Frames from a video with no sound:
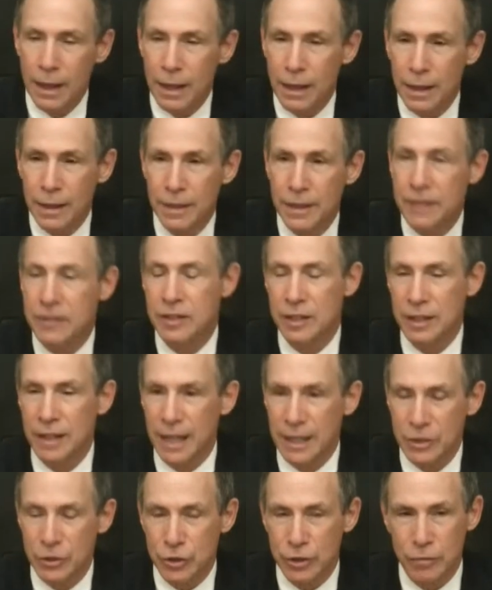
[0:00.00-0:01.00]
This
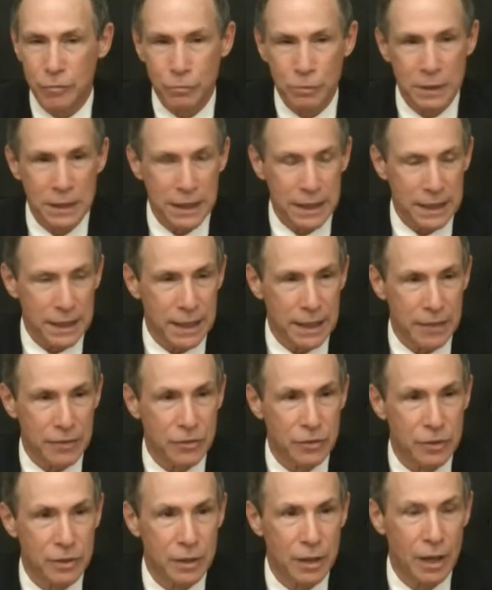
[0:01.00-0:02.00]
election really
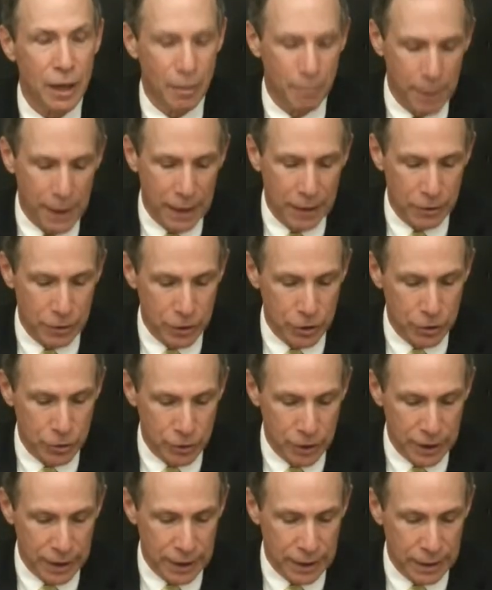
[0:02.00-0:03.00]
is about
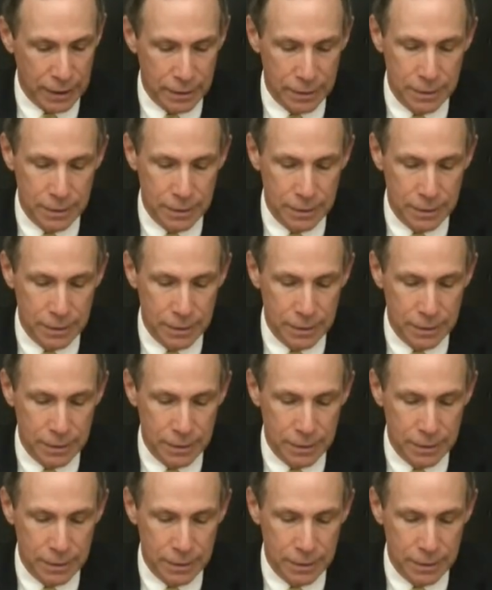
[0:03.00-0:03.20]
unity.